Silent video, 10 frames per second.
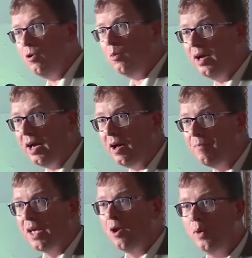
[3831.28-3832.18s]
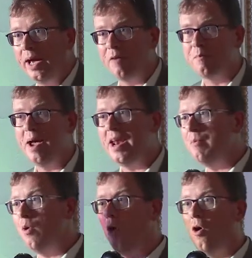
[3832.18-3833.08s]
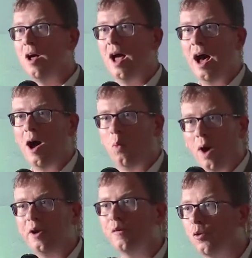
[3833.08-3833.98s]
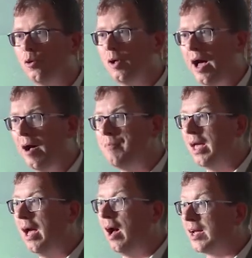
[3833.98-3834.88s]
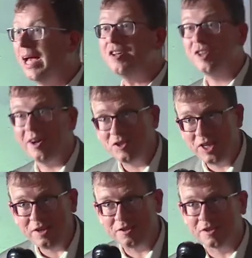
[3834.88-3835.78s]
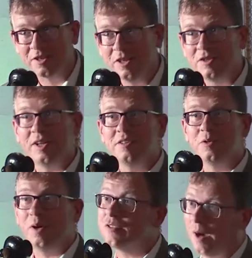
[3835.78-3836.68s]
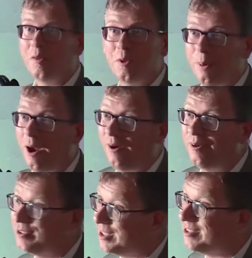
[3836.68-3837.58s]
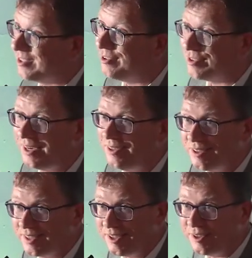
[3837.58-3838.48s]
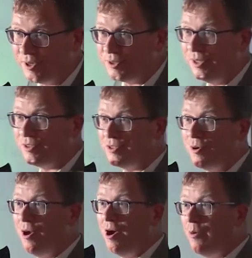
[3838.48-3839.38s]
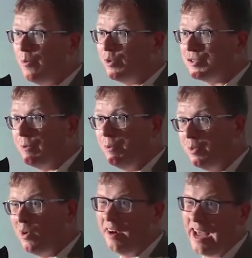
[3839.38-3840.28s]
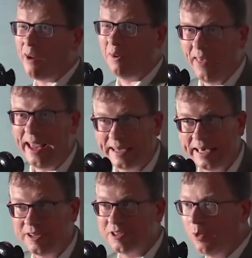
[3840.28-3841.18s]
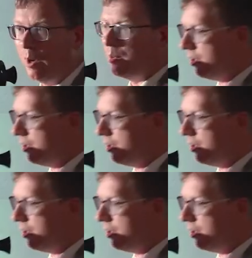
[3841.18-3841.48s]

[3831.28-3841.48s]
you. We, uh, we have many more uh, wonderful uh, uh, guest artists sent to us. Arthur Burrows, he's still sending us guest artists, you know, and we'll still put them on now and then occasionally when